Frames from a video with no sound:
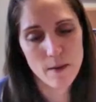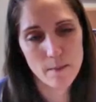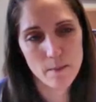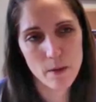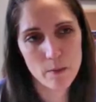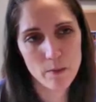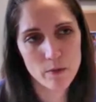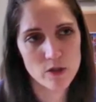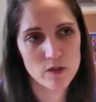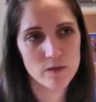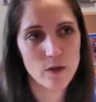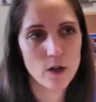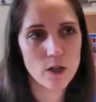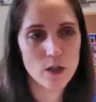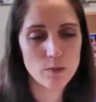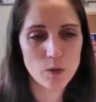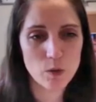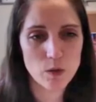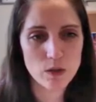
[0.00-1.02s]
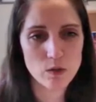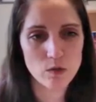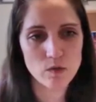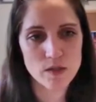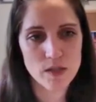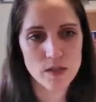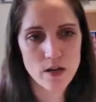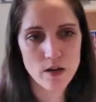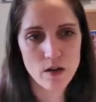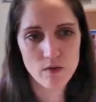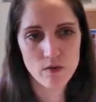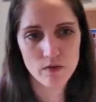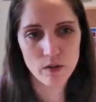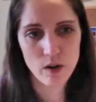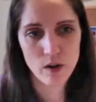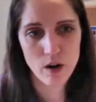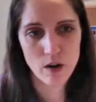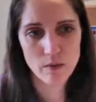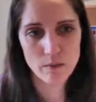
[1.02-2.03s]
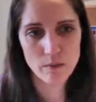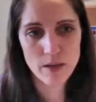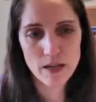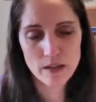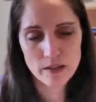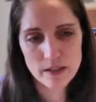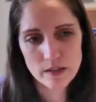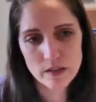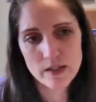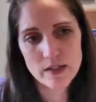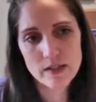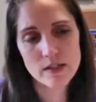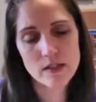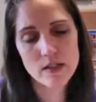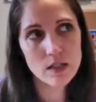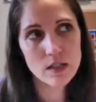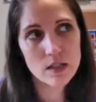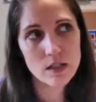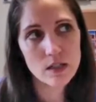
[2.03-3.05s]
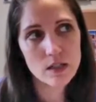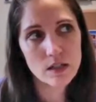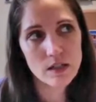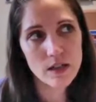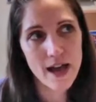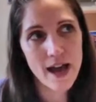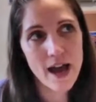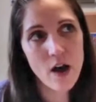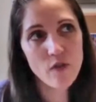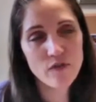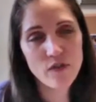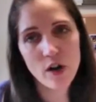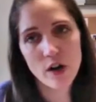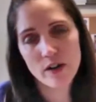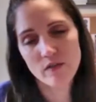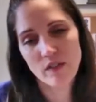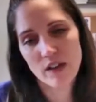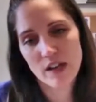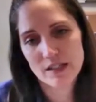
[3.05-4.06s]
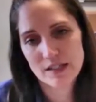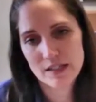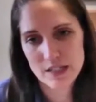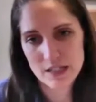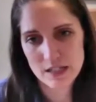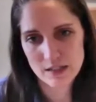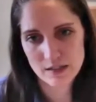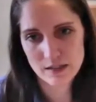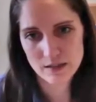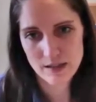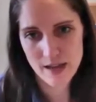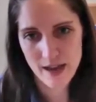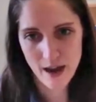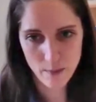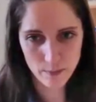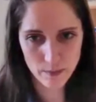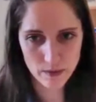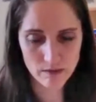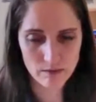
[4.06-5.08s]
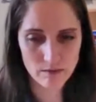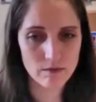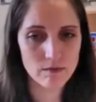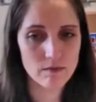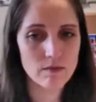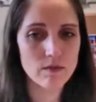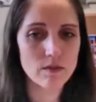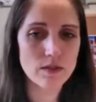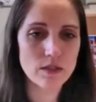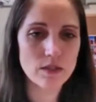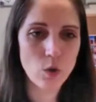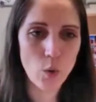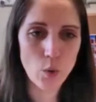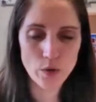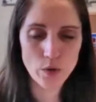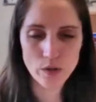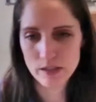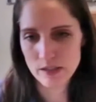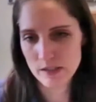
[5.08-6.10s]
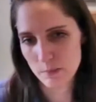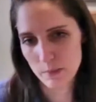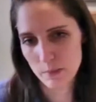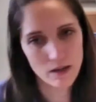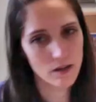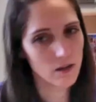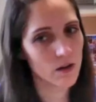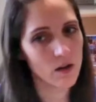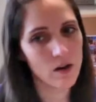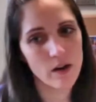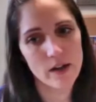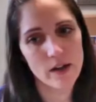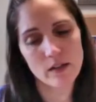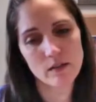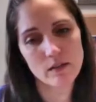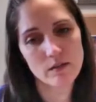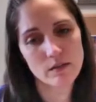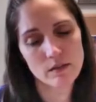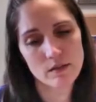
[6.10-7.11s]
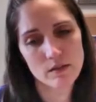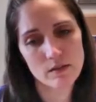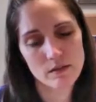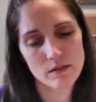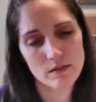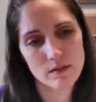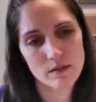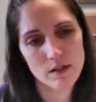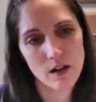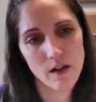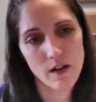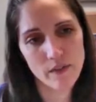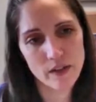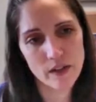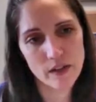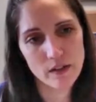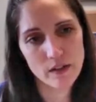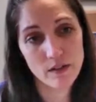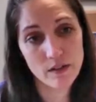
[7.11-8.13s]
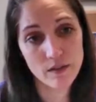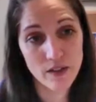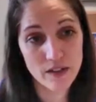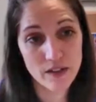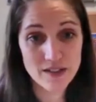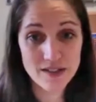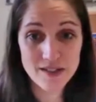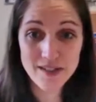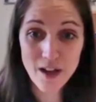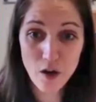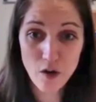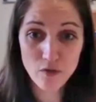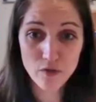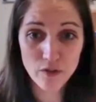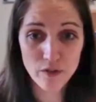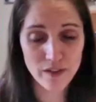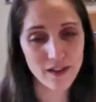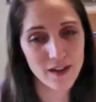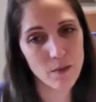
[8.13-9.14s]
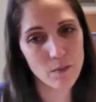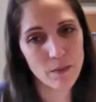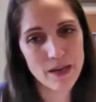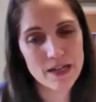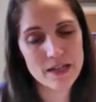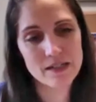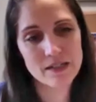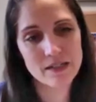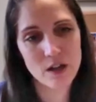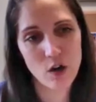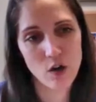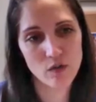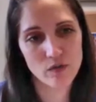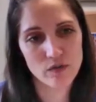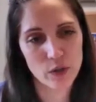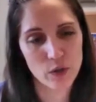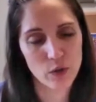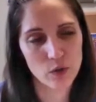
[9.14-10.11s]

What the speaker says: members of our community who've signed up for our mailing list. How far in advance things happen totally depend on the event itself or the campaign itself.